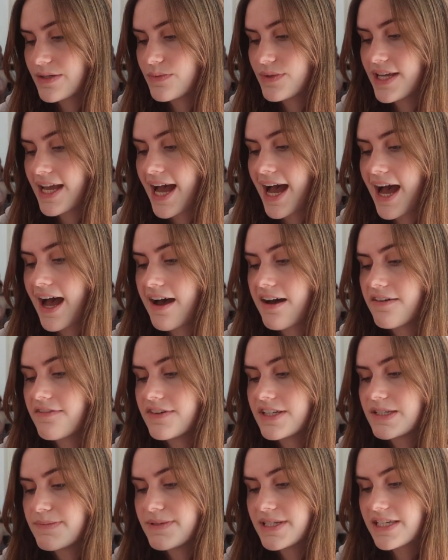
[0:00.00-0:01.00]
We
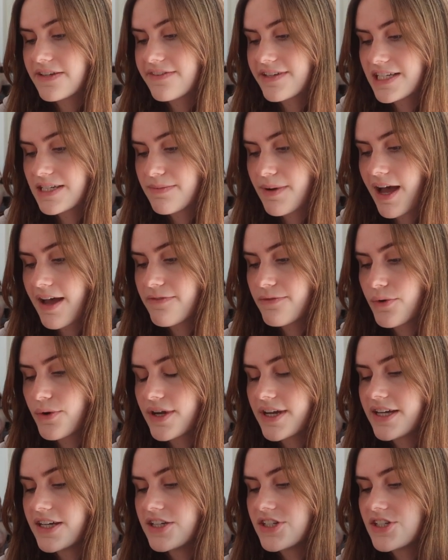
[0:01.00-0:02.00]
have specific to my
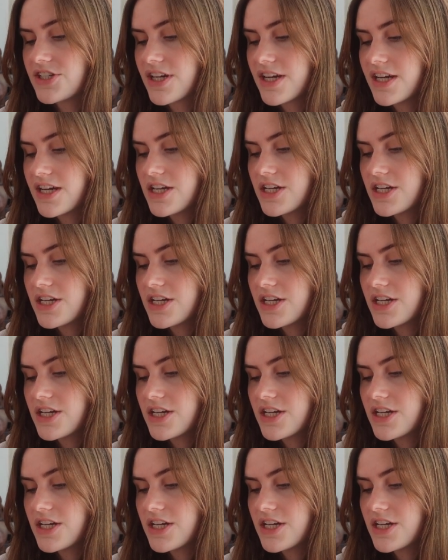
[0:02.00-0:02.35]
voyage,